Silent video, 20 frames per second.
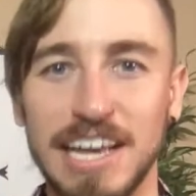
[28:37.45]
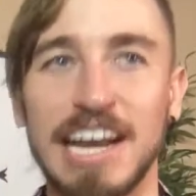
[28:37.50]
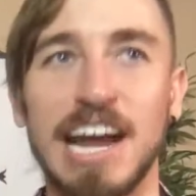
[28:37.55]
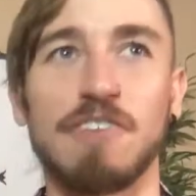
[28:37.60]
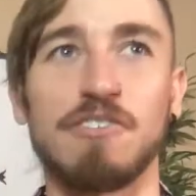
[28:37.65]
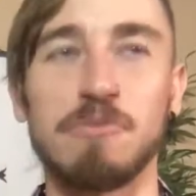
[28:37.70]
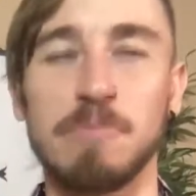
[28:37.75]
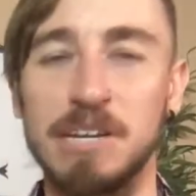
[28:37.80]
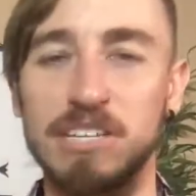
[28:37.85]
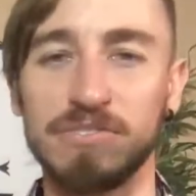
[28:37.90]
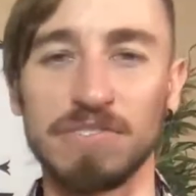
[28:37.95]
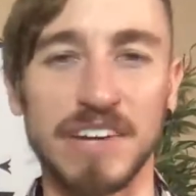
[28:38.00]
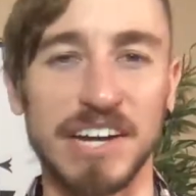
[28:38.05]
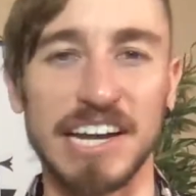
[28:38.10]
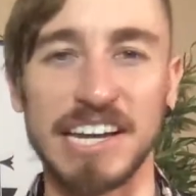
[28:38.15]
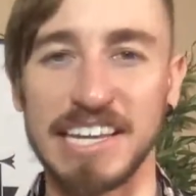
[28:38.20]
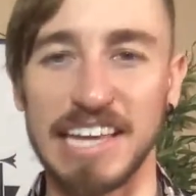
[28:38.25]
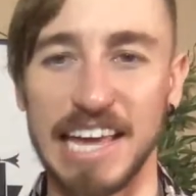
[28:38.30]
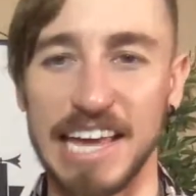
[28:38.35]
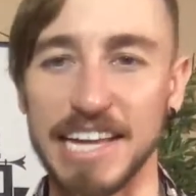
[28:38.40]
and how everybody's very
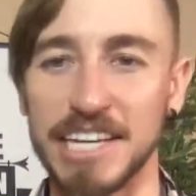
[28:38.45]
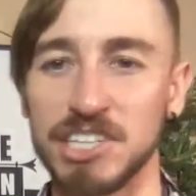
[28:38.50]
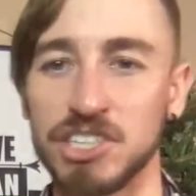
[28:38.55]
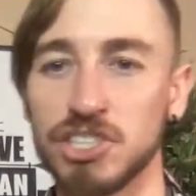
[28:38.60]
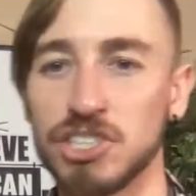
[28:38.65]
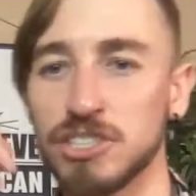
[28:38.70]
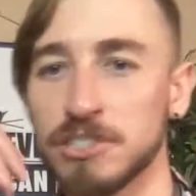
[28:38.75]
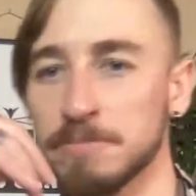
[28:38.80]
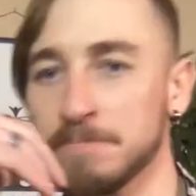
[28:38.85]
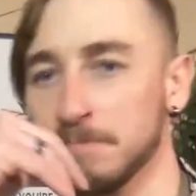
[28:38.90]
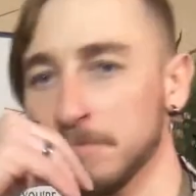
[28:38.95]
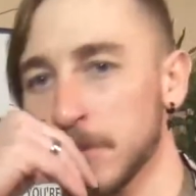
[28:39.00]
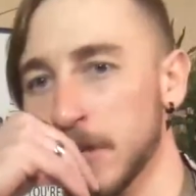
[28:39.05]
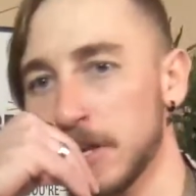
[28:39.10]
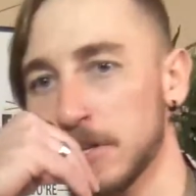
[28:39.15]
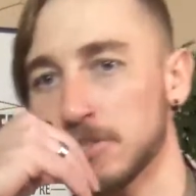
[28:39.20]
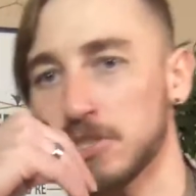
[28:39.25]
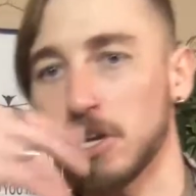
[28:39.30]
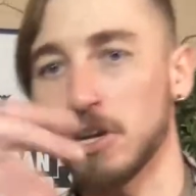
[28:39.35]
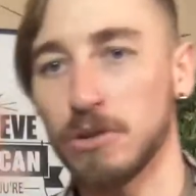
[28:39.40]
engaged.
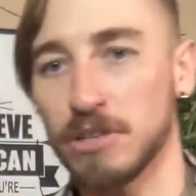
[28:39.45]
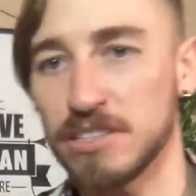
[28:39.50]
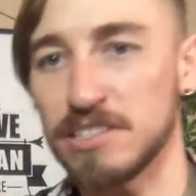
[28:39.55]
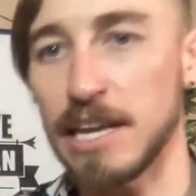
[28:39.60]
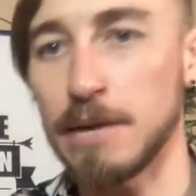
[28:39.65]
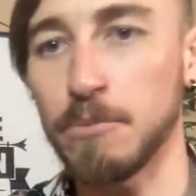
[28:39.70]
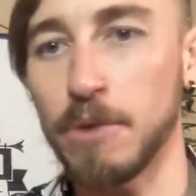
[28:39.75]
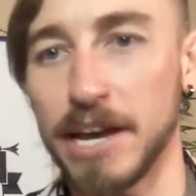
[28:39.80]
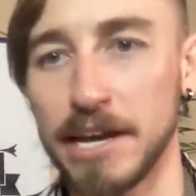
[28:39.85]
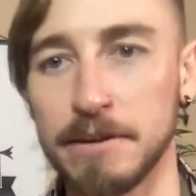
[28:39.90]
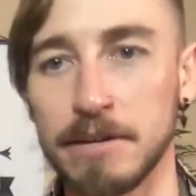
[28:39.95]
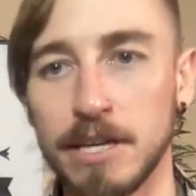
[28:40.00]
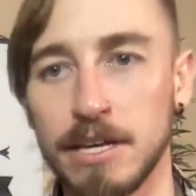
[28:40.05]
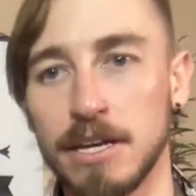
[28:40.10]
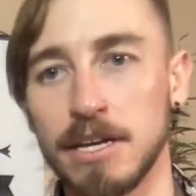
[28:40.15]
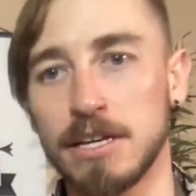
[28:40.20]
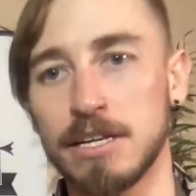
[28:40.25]
So in the same way,